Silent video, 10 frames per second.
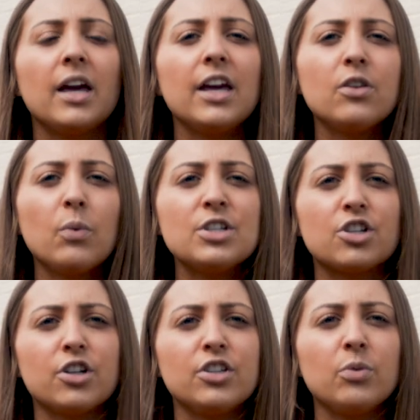In the
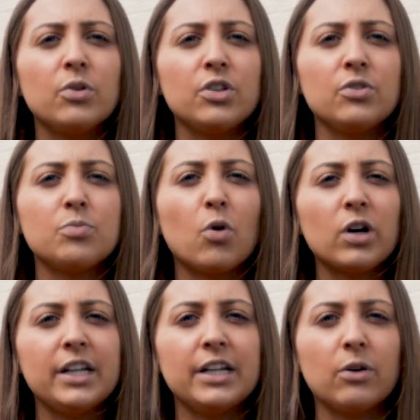winter, you will use
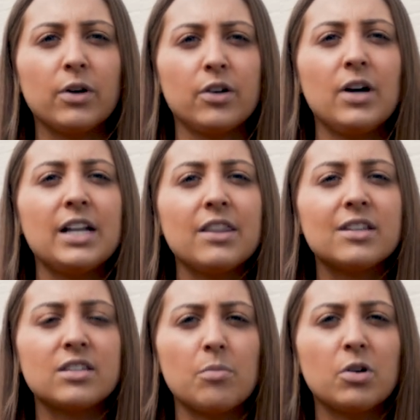more heating oil, and
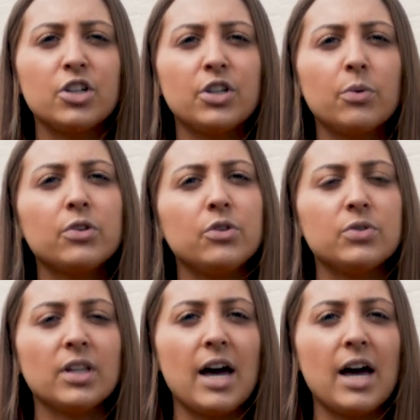in the summer, you will use